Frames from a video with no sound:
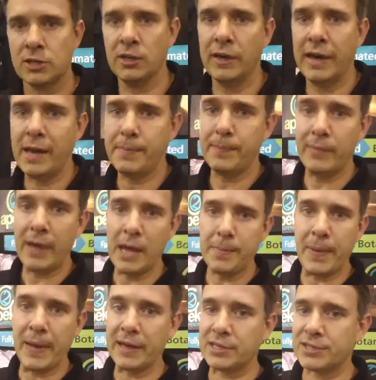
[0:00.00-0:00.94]
Sure.
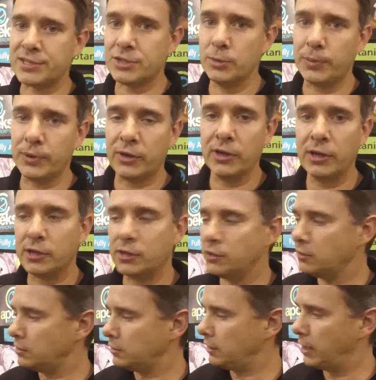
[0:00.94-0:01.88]
Apeks
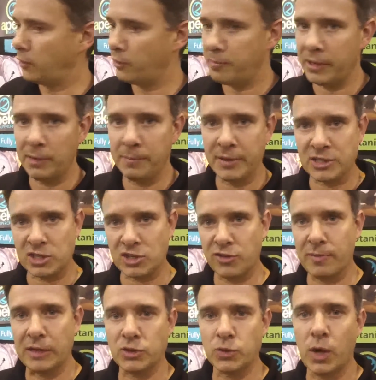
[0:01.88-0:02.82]
Supercritical. We've been in business
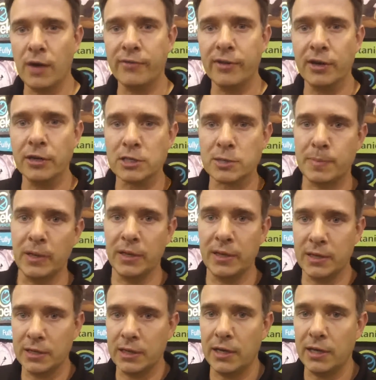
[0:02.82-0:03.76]
for about 12 years
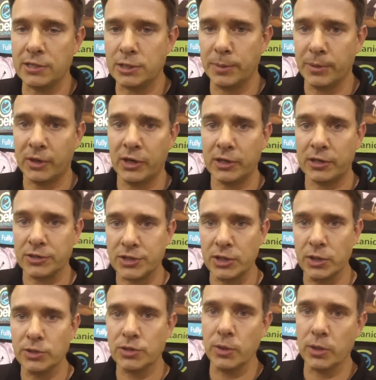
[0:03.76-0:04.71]
building supercritical
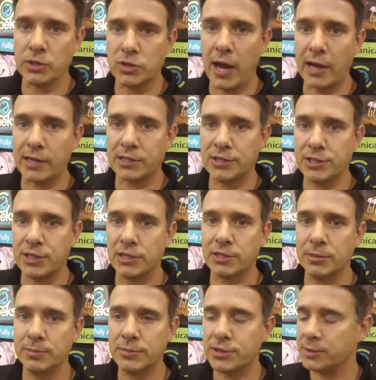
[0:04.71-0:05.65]
CO2 extraction
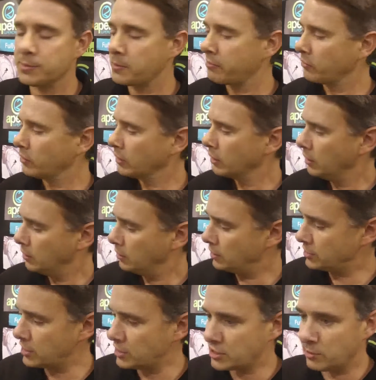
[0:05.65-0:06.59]
systems.
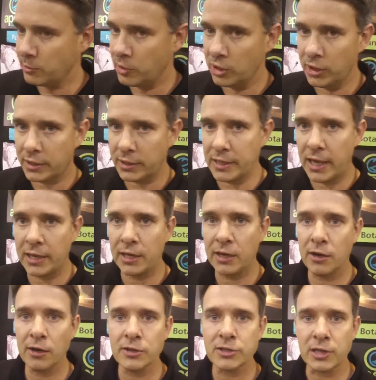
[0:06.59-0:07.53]
The system you're looking at
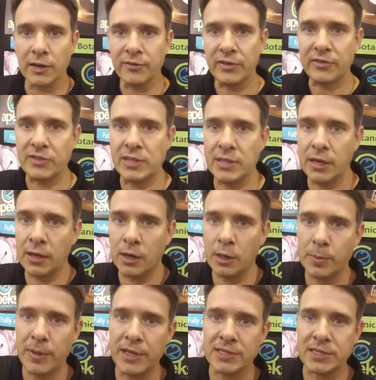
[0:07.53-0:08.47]
here is our
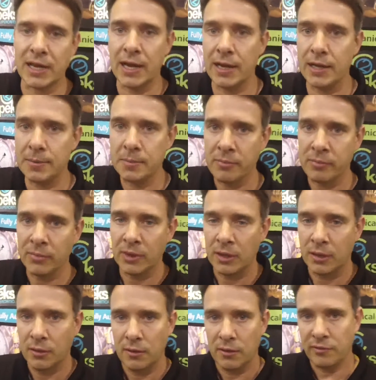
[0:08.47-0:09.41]
1500 psi,
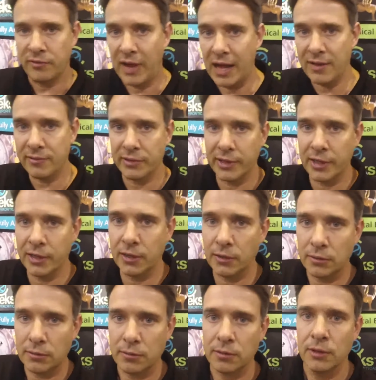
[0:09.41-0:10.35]

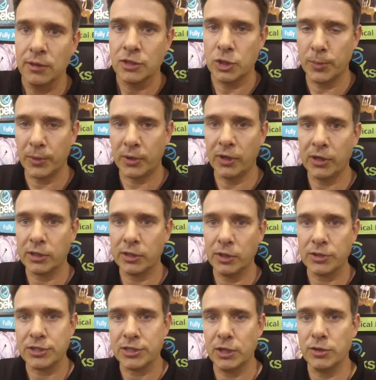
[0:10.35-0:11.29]
5-liter
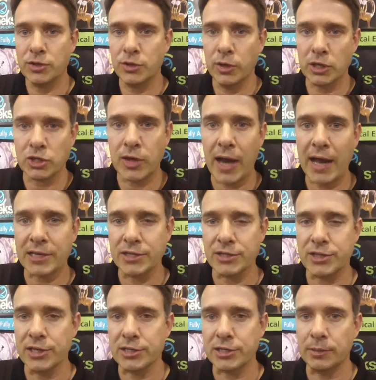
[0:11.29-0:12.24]
supercritical CO2
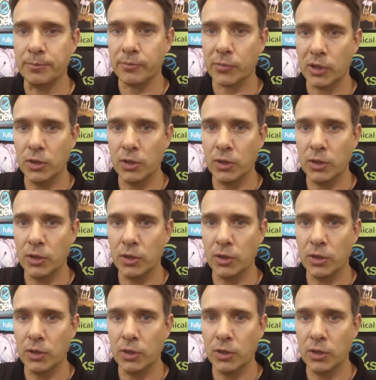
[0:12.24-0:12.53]
extraction system.